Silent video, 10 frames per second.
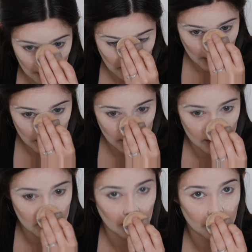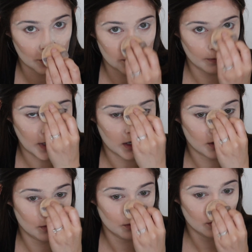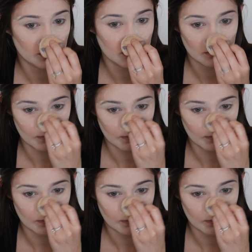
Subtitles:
And the bridge of my nose.